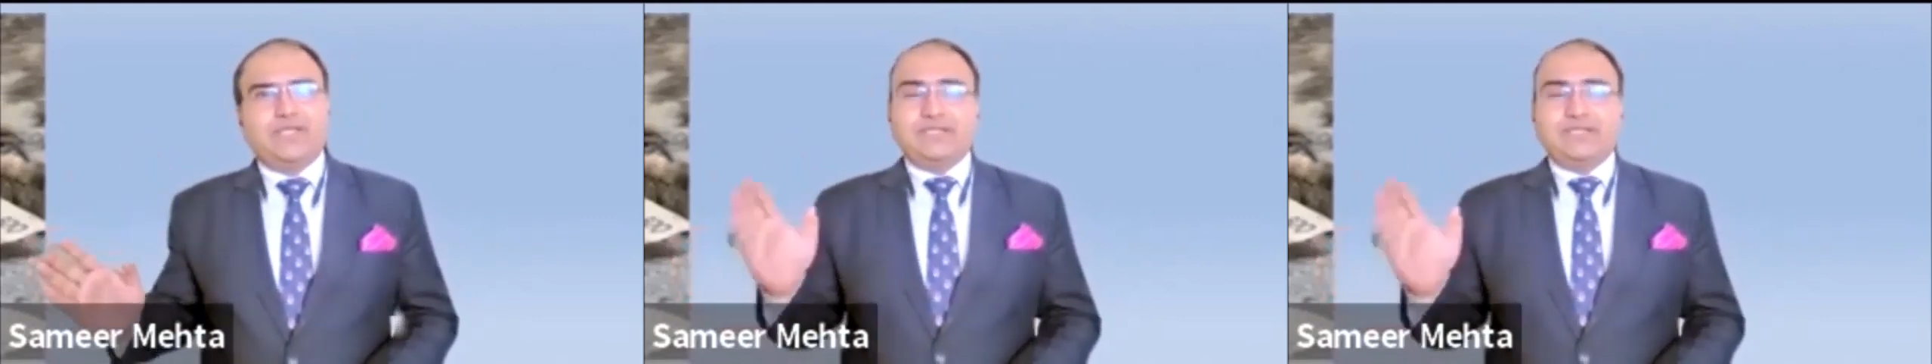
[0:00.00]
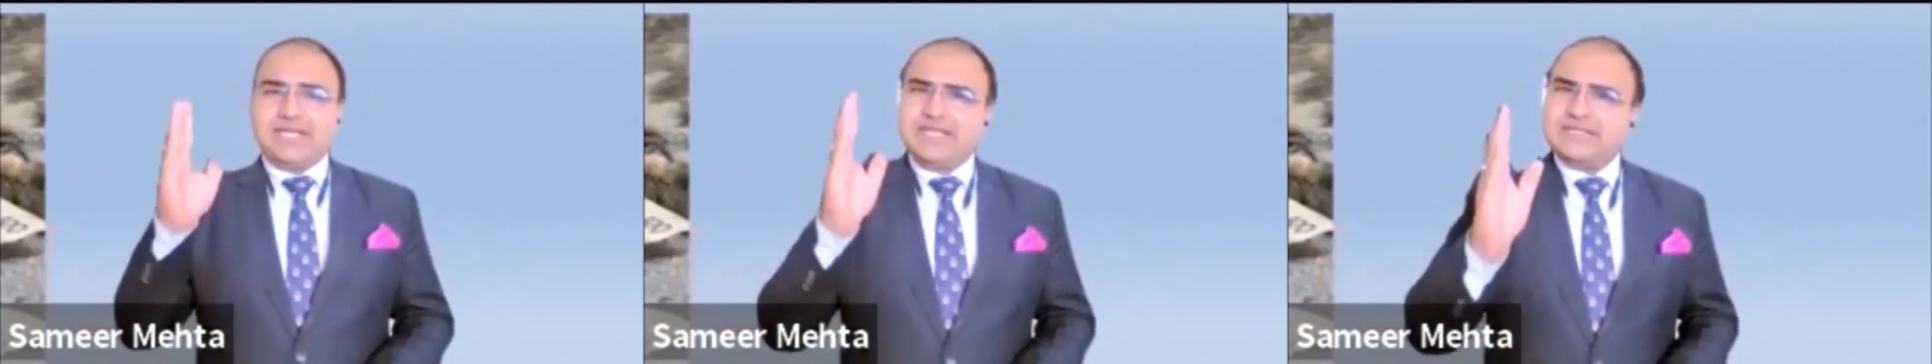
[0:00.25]

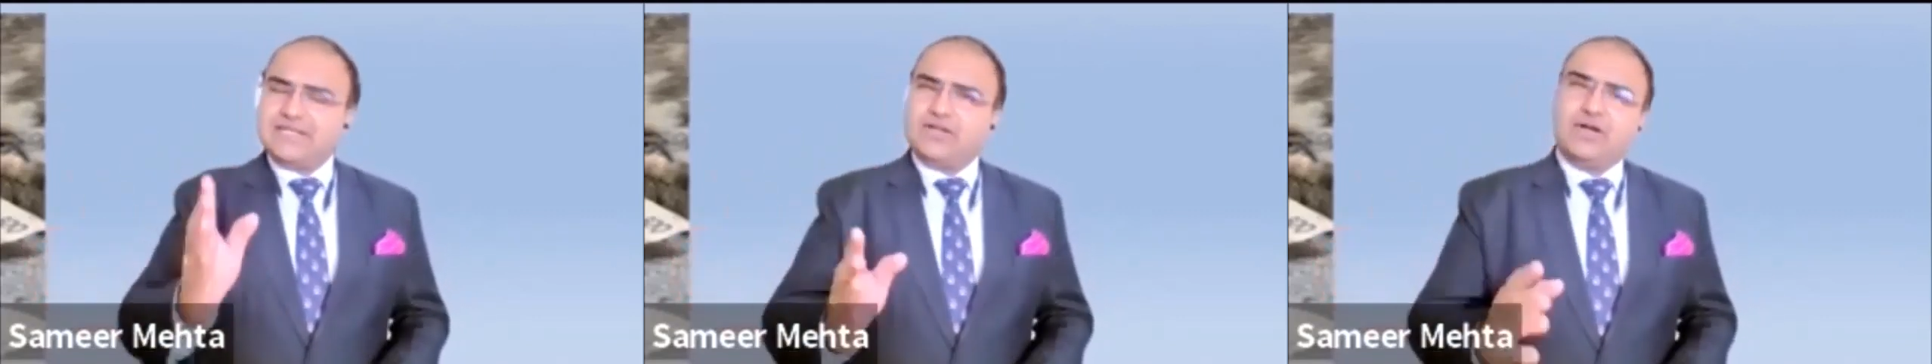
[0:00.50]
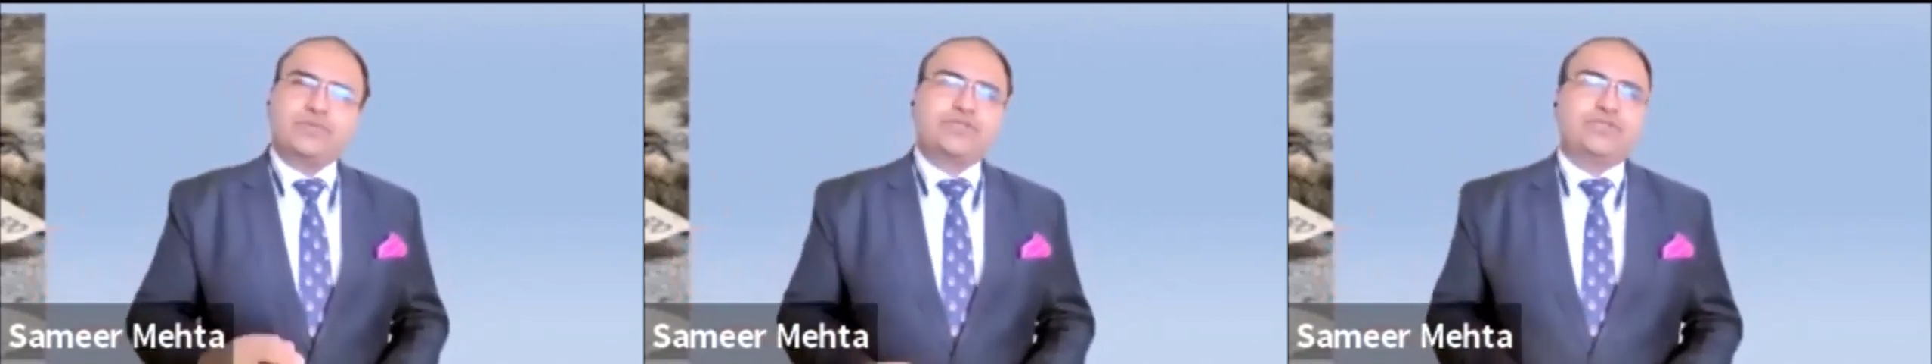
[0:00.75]
There is an
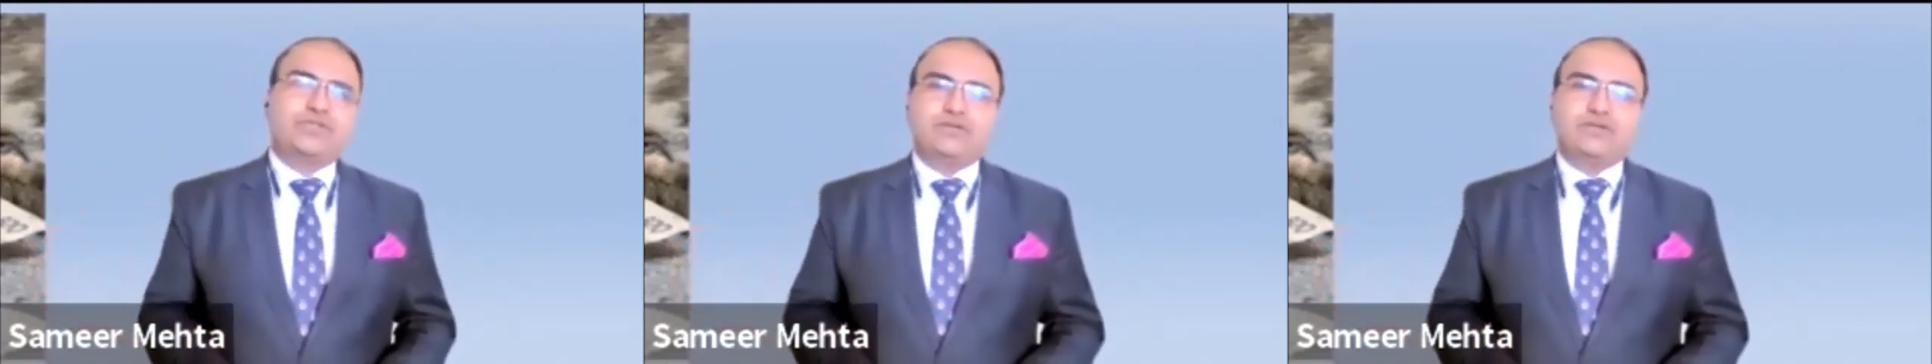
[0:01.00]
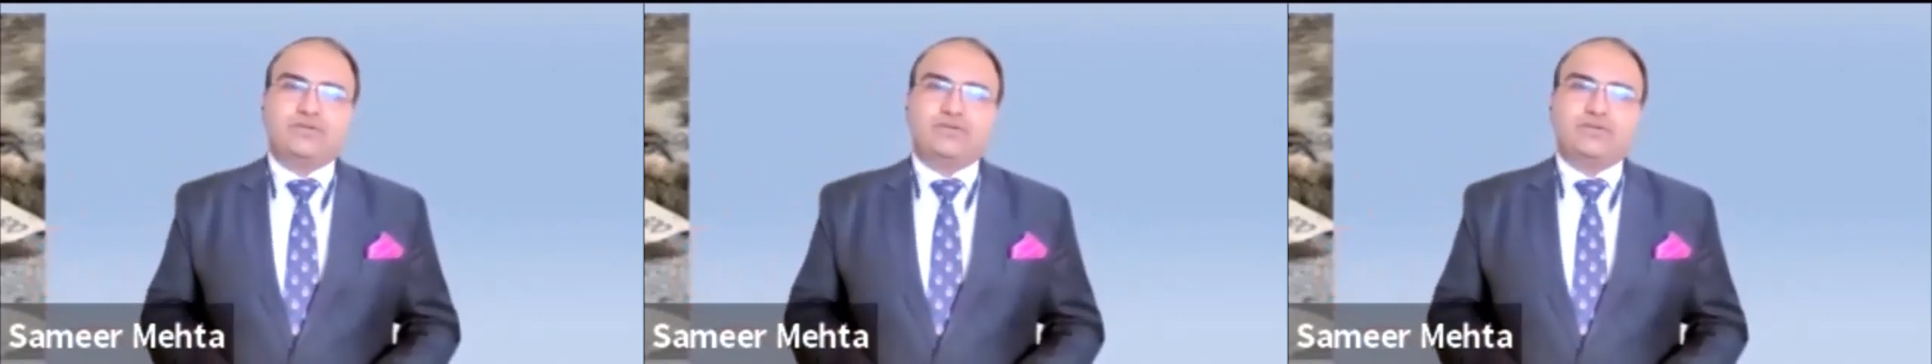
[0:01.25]
option.
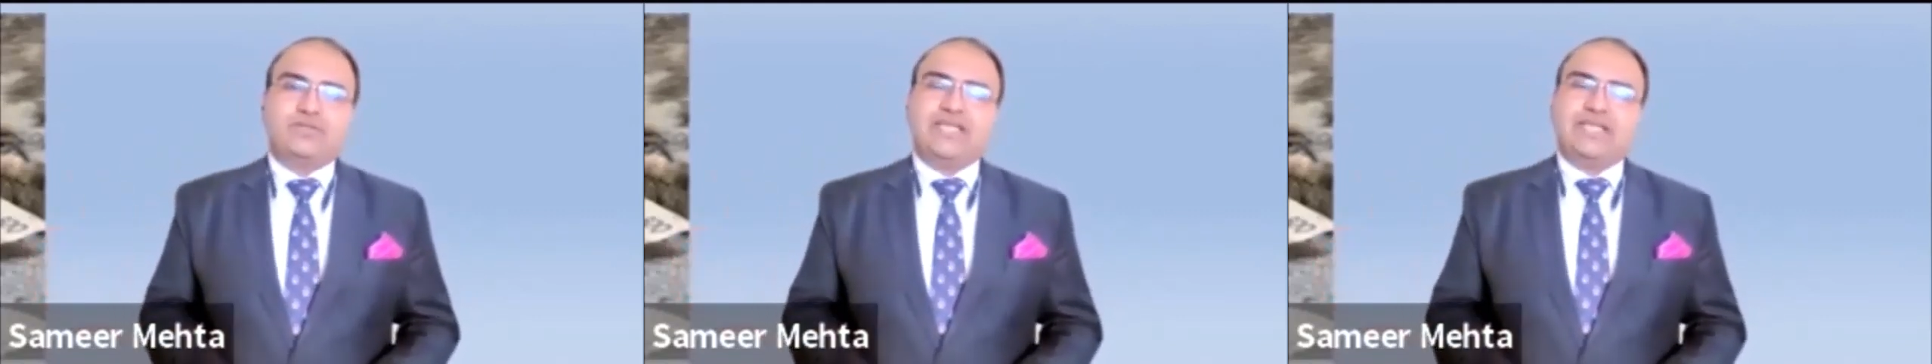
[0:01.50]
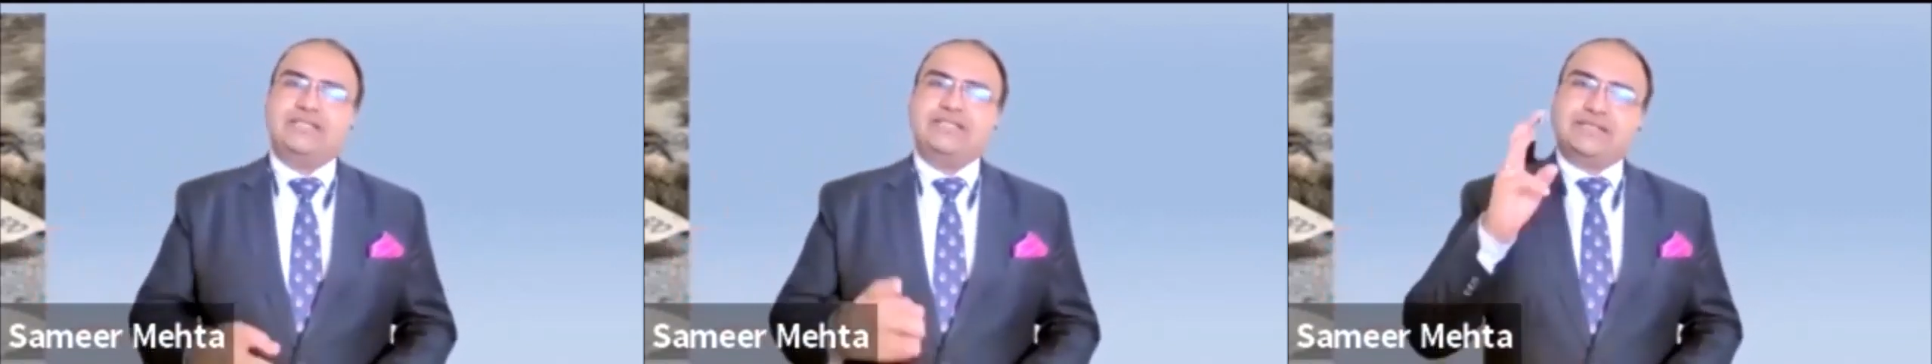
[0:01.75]

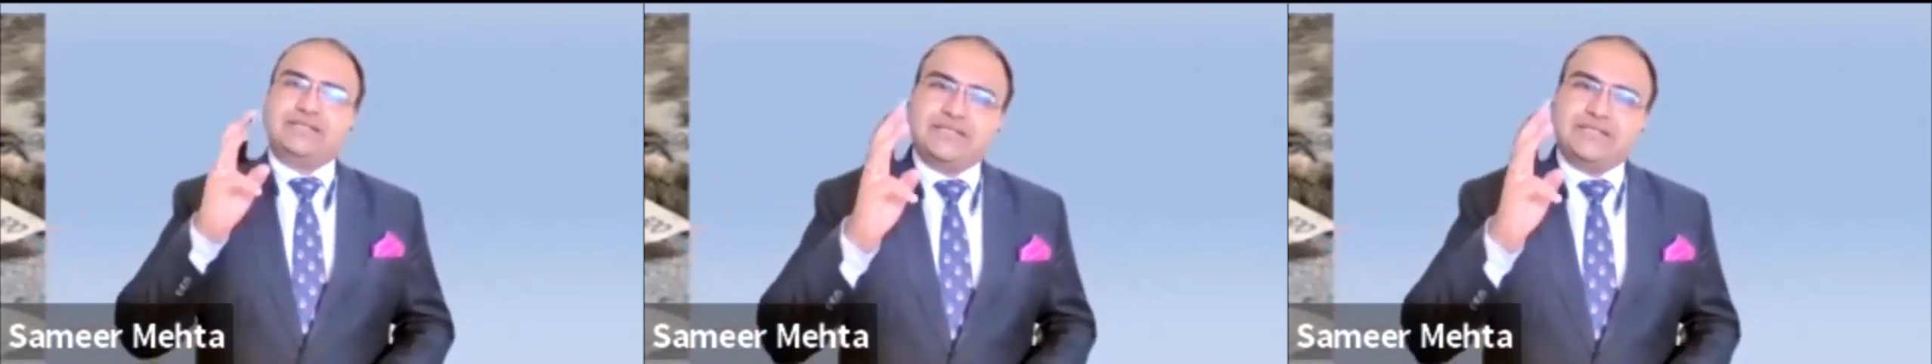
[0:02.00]
There is a